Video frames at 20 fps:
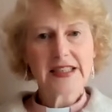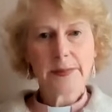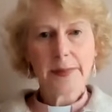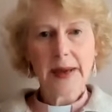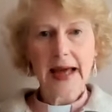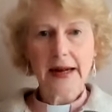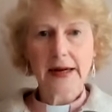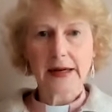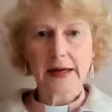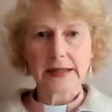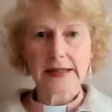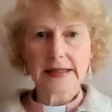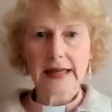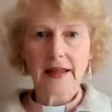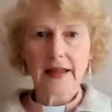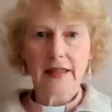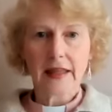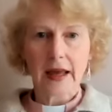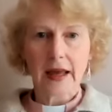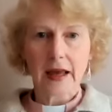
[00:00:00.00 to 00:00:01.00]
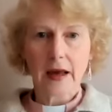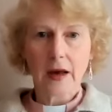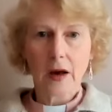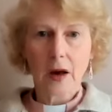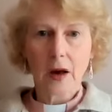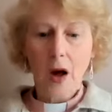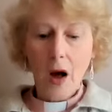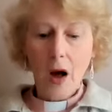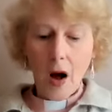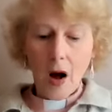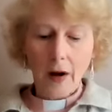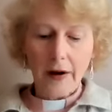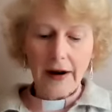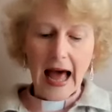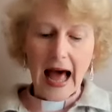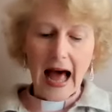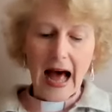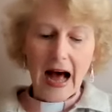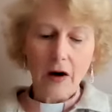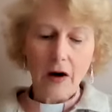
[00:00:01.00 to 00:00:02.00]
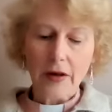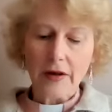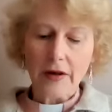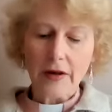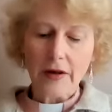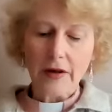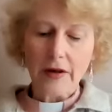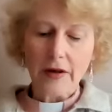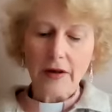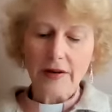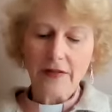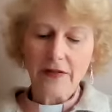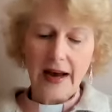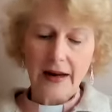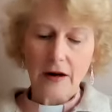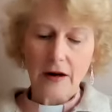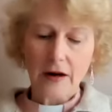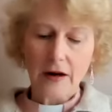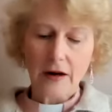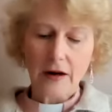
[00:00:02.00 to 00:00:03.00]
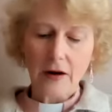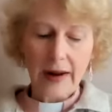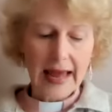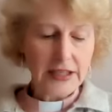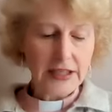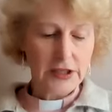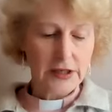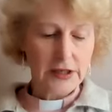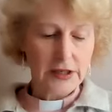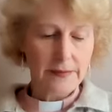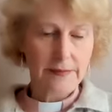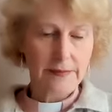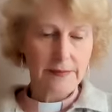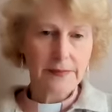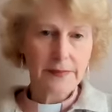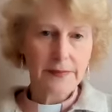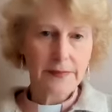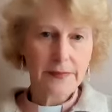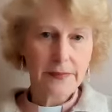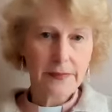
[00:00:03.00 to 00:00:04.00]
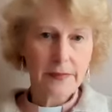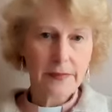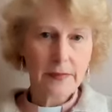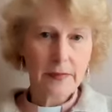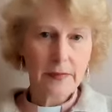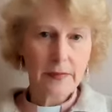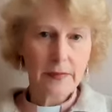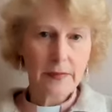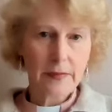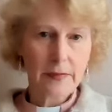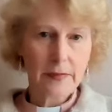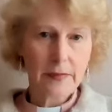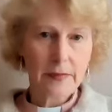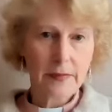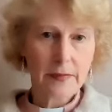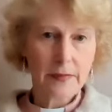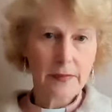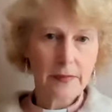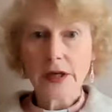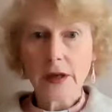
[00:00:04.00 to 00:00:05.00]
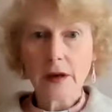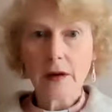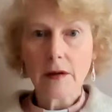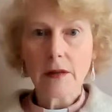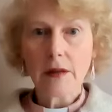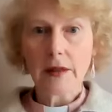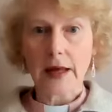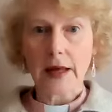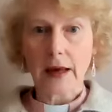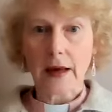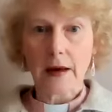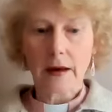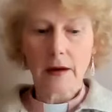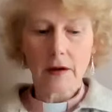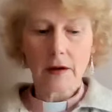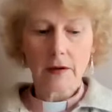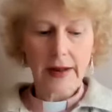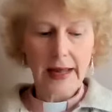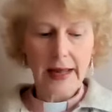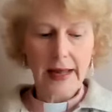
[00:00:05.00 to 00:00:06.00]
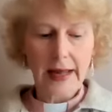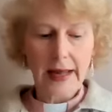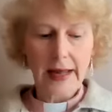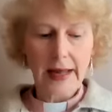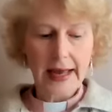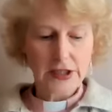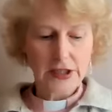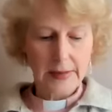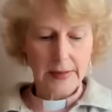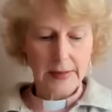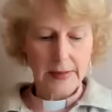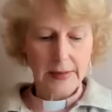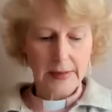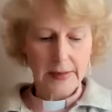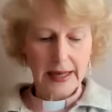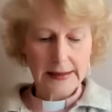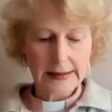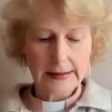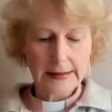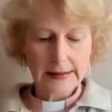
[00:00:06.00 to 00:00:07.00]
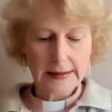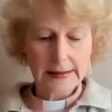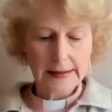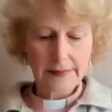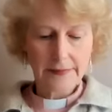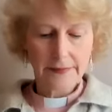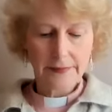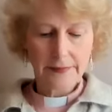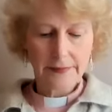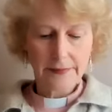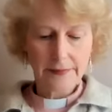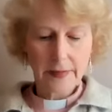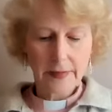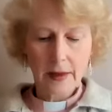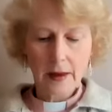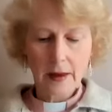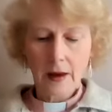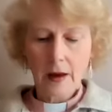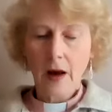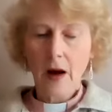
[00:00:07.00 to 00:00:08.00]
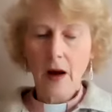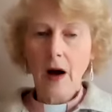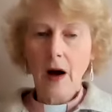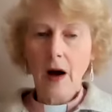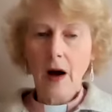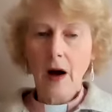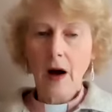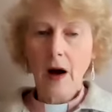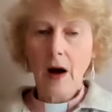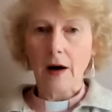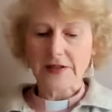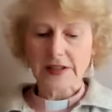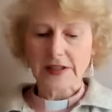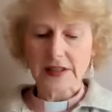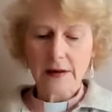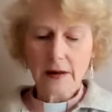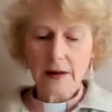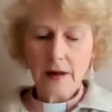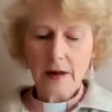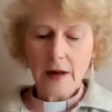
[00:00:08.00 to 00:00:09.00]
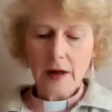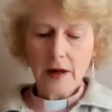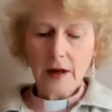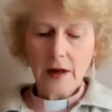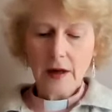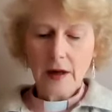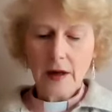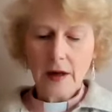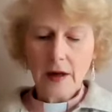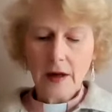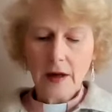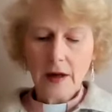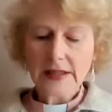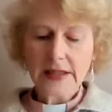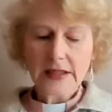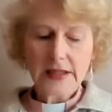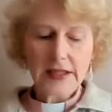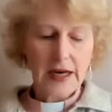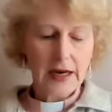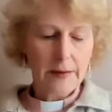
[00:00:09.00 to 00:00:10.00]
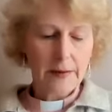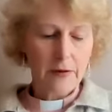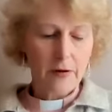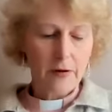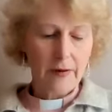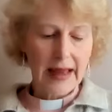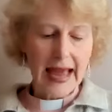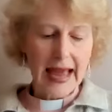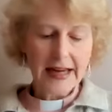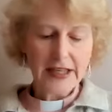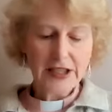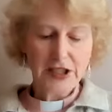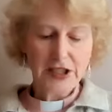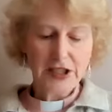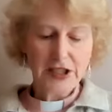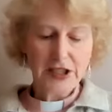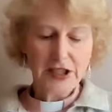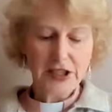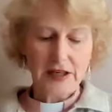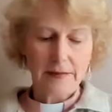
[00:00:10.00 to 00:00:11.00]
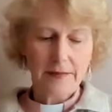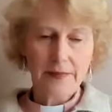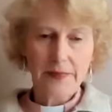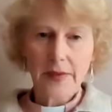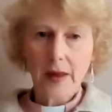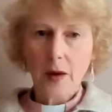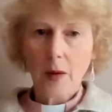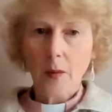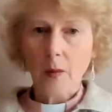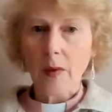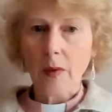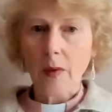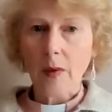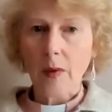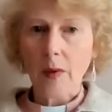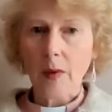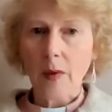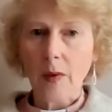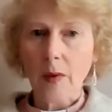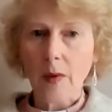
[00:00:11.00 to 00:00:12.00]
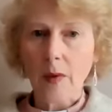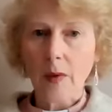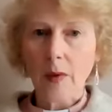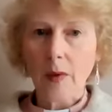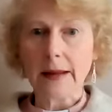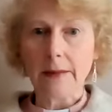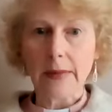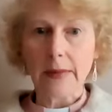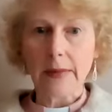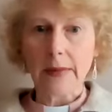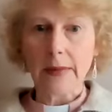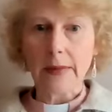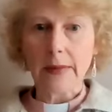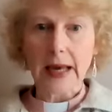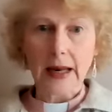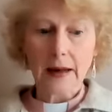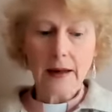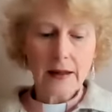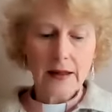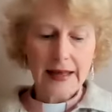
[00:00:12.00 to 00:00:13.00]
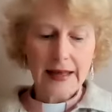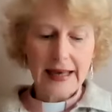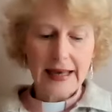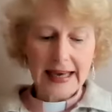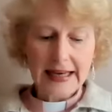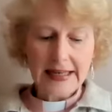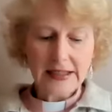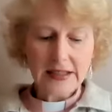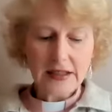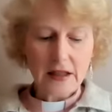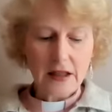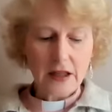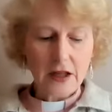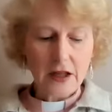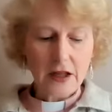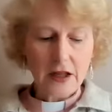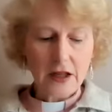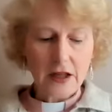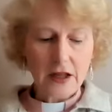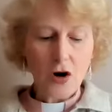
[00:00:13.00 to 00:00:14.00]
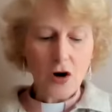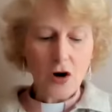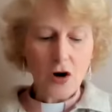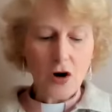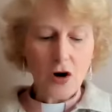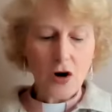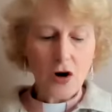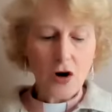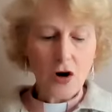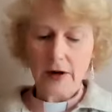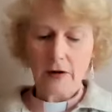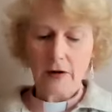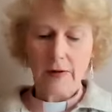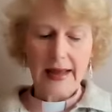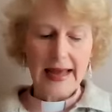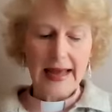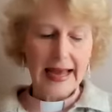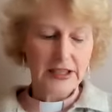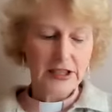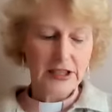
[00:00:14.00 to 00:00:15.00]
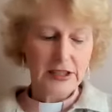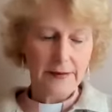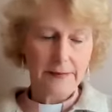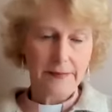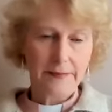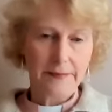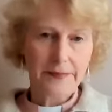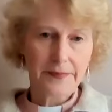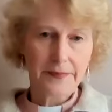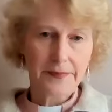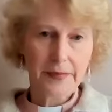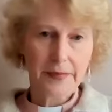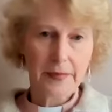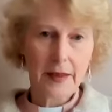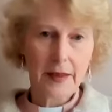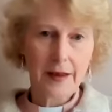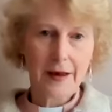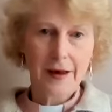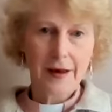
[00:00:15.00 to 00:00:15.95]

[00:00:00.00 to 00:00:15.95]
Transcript: Well, that depends, I think, on how you define creation. What do you think creation means? Often we use the term creation when what we really mean is the non human creation